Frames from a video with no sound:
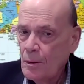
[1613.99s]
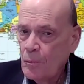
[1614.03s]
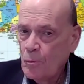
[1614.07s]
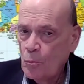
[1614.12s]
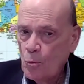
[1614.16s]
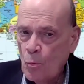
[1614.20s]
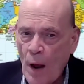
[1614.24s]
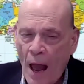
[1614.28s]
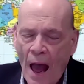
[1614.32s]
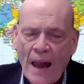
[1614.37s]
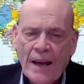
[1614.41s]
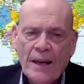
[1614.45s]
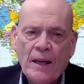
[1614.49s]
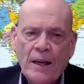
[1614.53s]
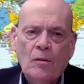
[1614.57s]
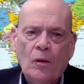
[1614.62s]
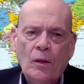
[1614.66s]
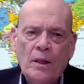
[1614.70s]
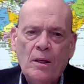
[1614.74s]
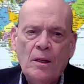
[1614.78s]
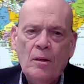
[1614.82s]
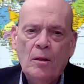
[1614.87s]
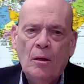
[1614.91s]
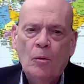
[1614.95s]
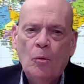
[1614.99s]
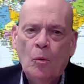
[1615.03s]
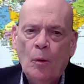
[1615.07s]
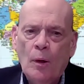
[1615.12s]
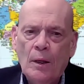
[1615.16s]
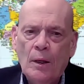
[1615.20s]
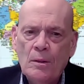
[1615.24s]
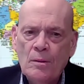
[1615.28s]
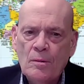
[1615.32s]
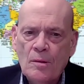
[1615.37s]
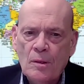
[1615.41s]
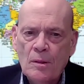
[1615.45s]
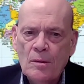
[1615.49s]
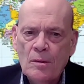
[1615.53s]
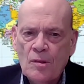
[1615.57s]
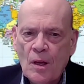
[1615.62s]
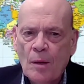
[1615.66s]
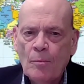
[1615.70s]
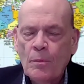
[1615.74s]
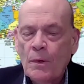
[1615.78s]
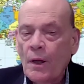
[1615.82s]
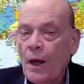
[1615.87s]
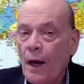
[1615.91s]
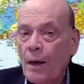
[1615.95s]
radically new ones, and
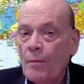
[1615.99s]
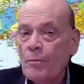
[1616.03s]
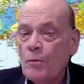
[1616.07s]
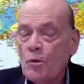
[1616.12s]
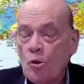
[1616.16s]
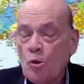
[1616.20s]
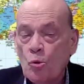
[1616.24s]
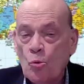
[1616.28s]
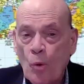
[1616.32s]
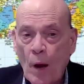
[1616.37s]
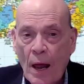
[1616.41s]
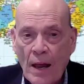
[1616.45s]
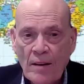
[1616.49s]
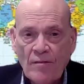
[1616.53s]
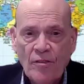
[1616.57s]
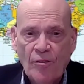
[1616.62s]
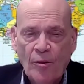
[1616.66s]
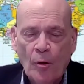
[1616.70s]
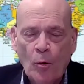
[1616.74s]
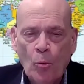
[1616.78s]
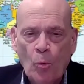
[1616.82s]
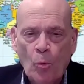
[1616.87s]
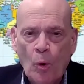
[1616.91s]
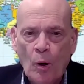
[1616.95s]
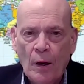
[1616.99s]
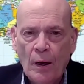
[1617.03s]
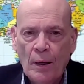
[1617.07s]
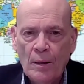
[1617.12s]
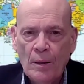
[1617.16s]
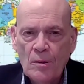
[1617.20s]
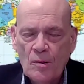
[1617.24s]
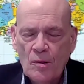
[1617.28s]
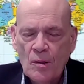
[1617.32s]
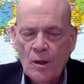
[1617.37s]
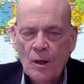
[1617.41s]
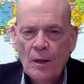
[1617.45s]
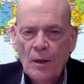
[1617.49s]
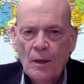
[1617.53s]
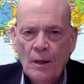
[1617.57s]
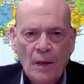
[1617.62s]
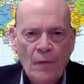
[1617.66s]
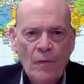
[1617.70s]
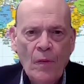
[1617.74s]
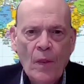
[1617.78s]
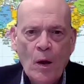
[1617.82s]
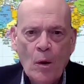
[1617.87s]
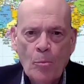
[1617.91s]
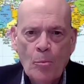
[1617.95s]
sometimes dreadful ones,
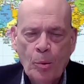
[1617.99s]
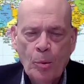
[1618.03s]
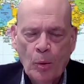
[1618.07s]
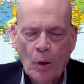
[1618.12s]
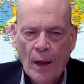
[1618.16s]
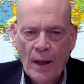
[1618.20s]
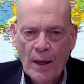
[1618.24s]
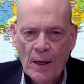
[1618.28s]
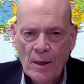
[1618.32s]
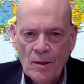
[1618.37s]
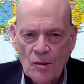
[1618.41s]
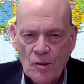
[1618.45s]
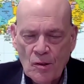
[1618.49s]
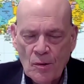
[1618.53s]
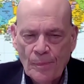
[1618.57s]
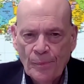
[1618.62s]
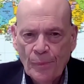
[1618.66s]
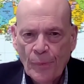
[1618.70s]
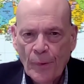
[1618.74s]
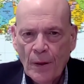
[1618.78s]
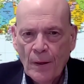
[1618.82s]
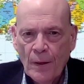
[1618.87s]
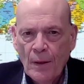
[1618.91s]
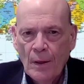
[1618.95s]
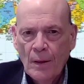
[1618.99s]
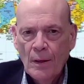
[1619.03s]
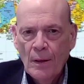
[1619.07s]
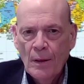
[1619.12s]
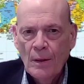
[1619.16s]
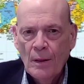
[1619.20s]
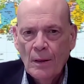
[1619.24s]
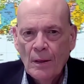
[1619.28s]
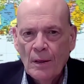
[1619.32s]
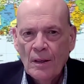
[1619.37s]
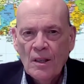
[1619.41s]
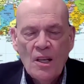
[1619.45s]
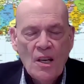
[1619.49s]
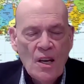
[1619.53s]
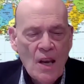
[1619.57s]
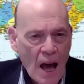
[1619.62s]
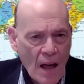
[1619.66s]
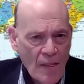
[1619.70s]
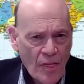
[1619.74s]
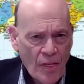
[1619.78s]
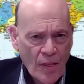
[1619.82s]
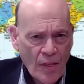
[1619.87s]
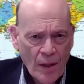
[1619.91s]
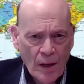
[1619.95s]
in their place.
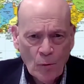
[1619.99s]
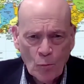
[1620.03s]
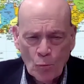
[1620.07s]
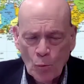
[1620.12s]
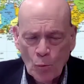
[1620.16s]
Nothing